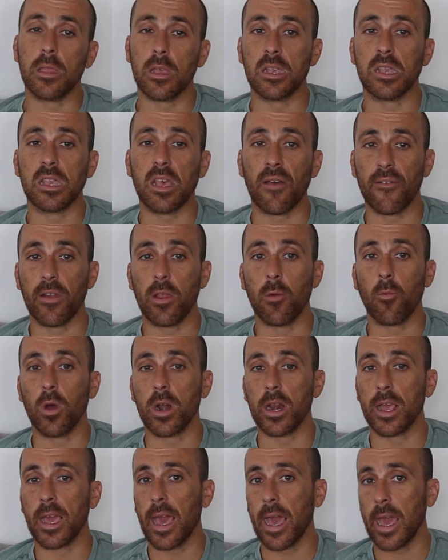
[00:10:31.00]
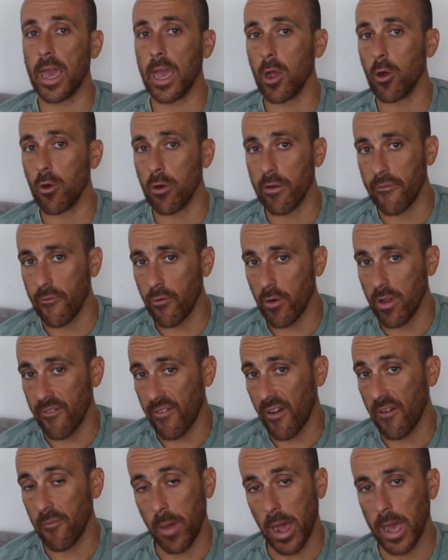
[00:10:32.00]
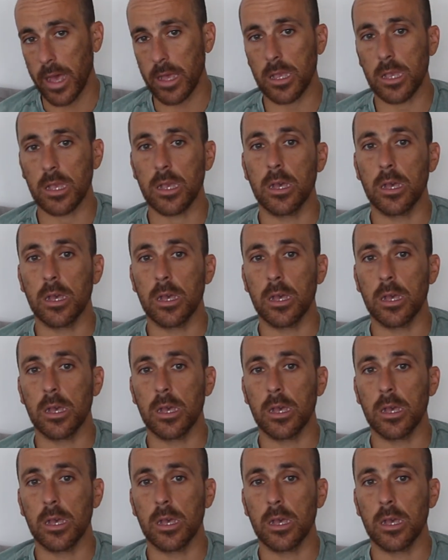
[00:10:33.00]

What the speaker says: the 71k or 45 miles.